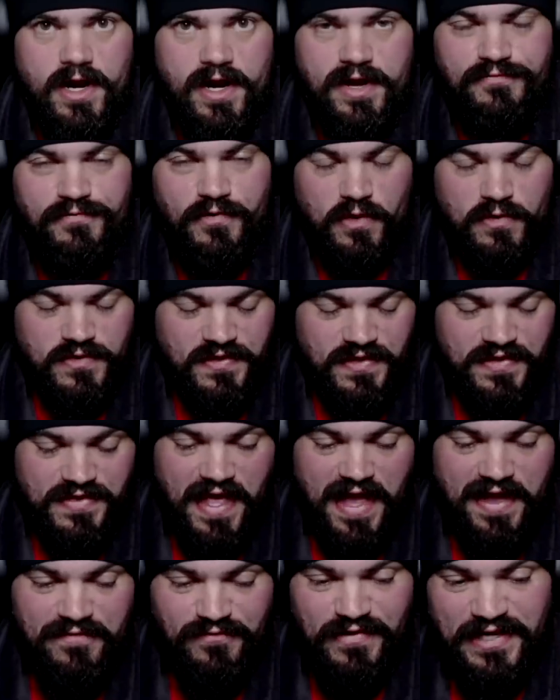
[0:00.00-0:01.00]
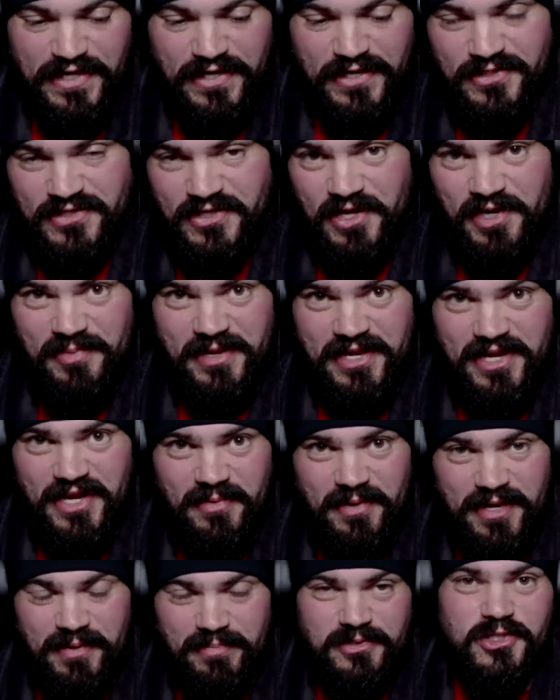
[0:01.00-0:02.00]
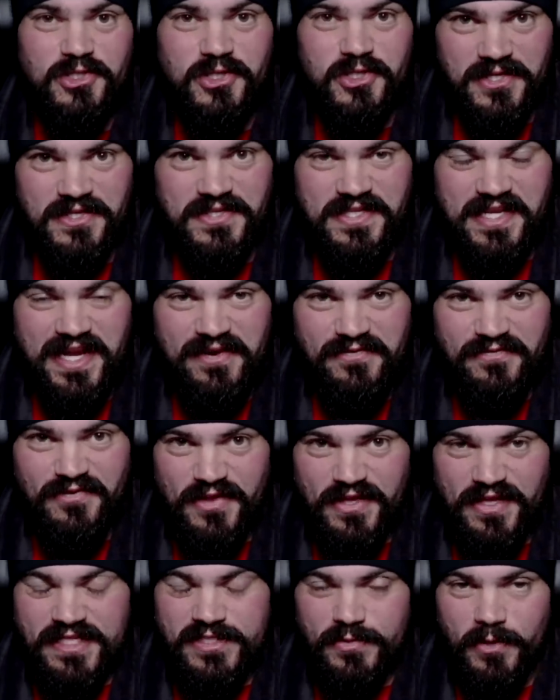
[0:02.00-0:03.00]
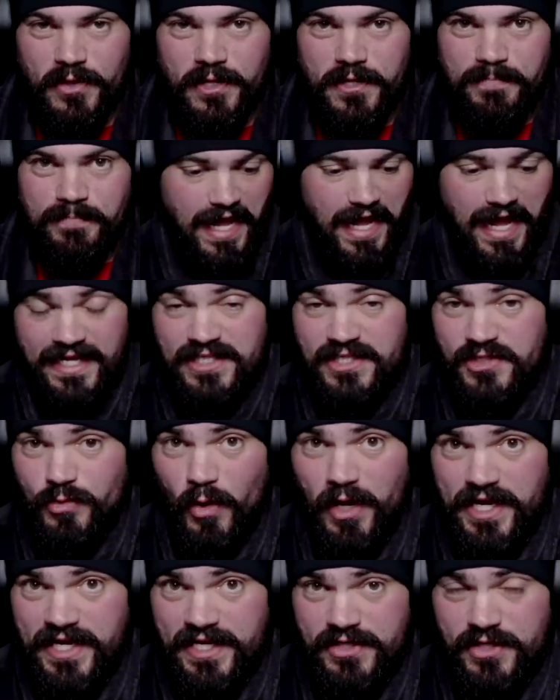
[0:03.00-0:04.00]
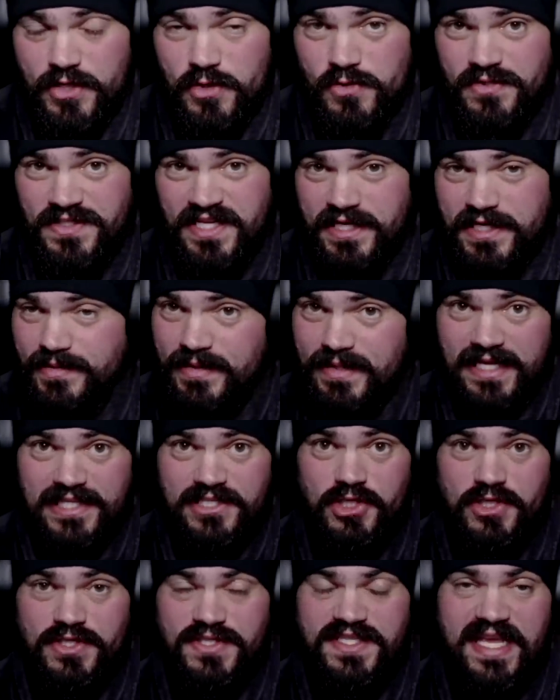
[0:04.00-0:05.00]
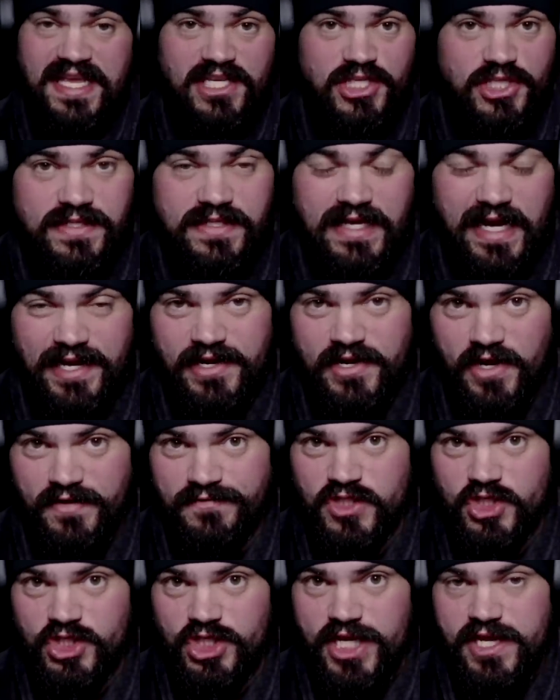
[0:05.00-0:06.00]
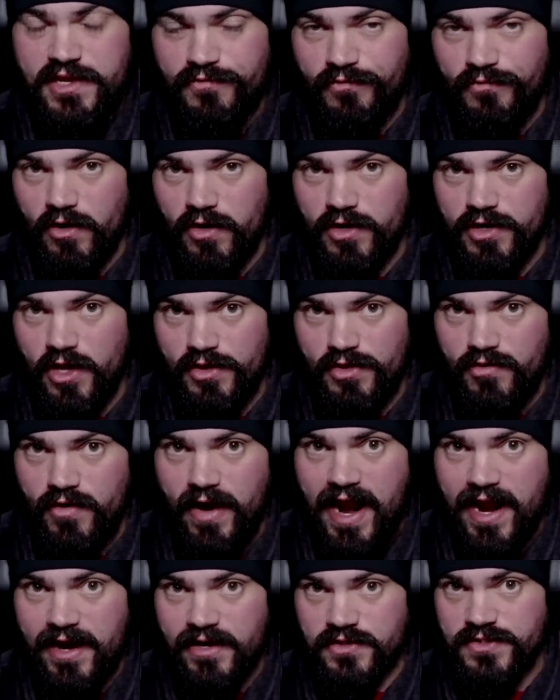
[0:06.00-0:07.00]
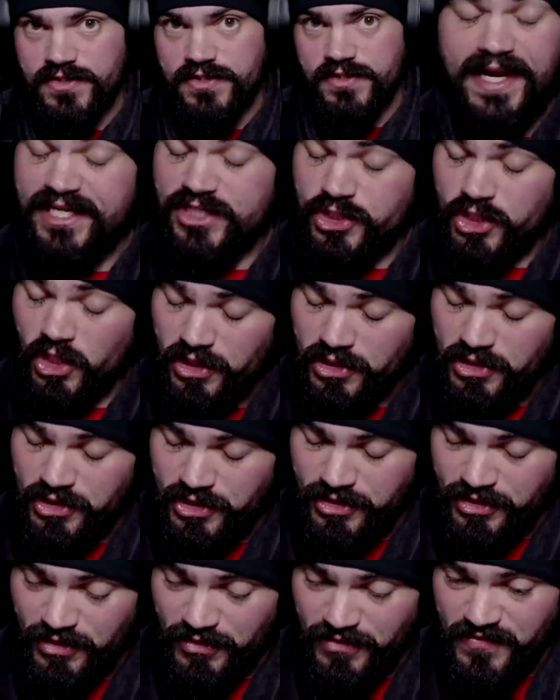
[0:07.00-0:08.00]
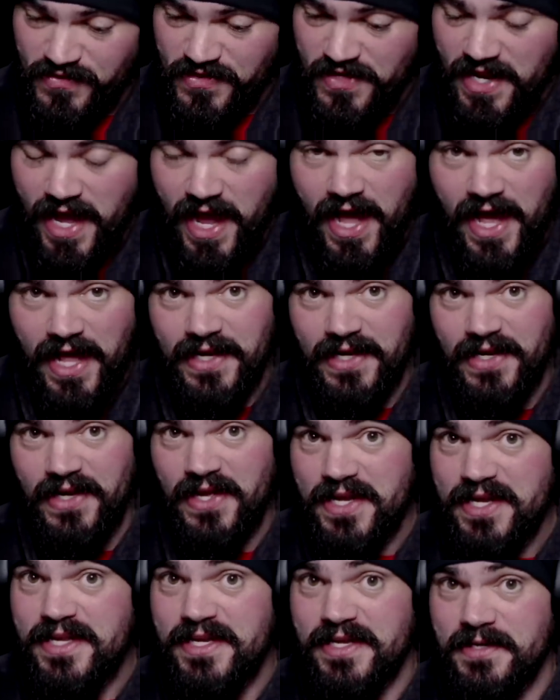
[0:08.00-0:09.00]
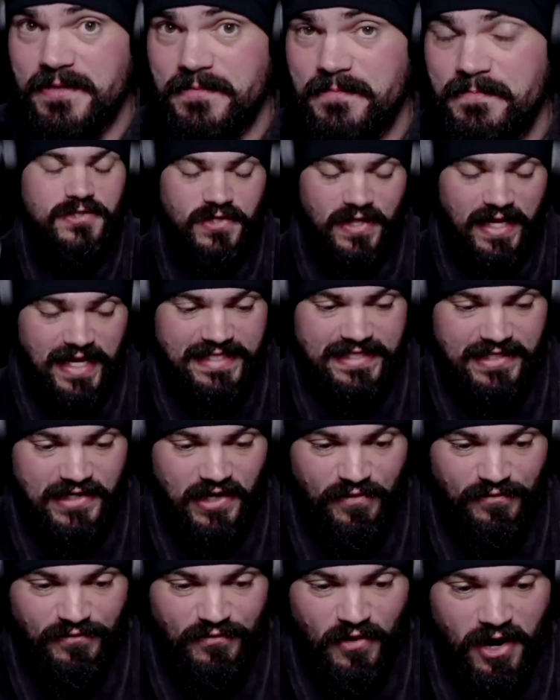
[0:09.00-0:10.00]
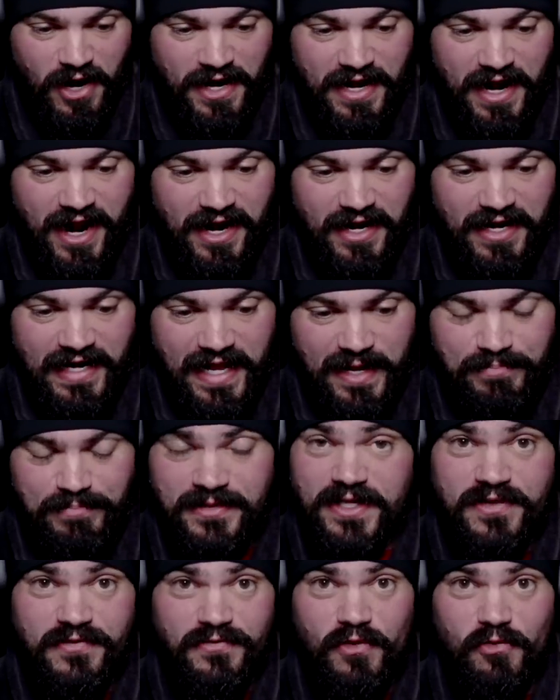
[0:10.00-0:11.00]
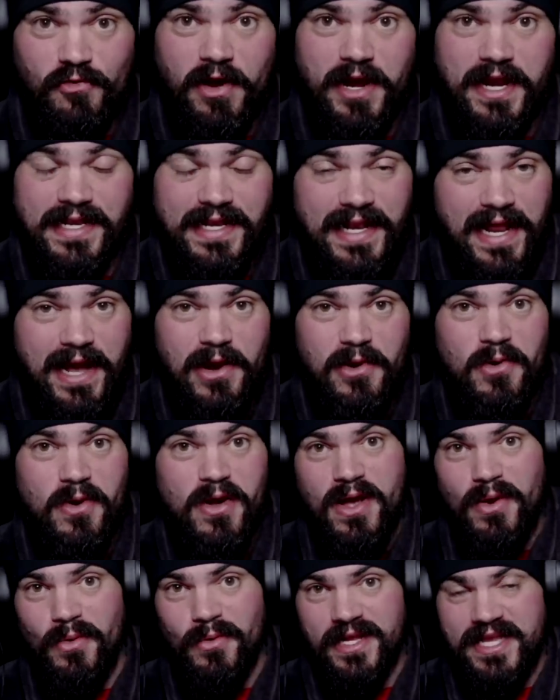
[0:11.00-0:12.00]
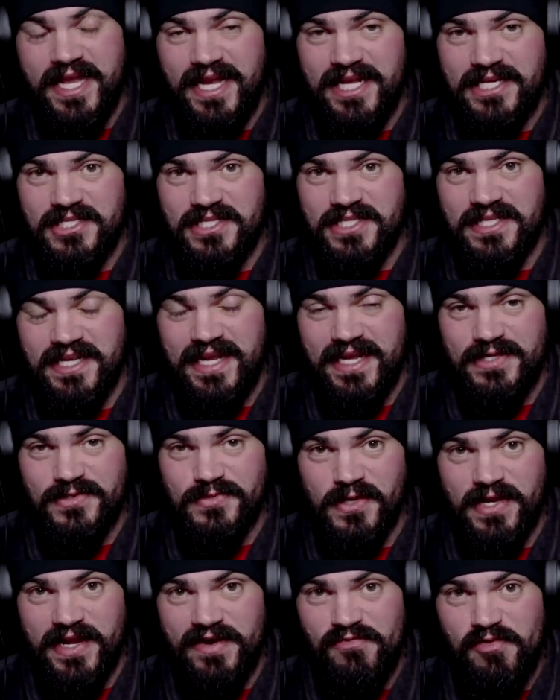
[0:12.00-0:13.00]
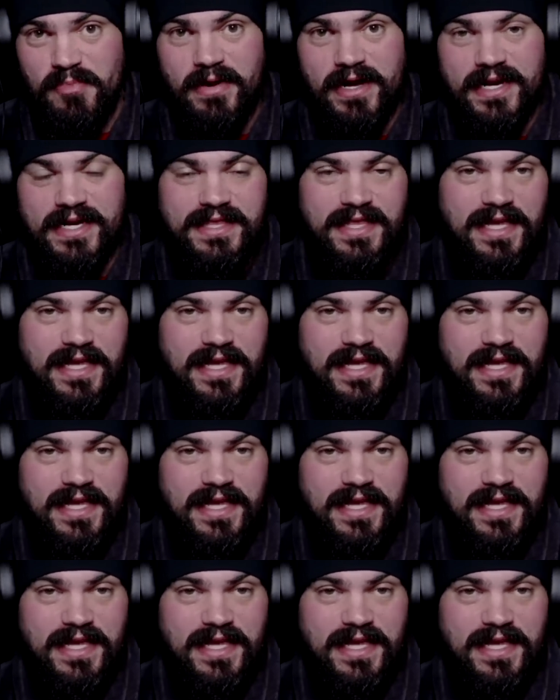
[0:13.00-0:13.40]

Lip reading: All right, folks, so that video is going to be coming up just after this one. And it's quite a doozy. Let's just say she's got enough cheek for another arse. And the judge does not like it. So that's enough for our narcoleptics for right now. We'll catch you in the next one, everybody.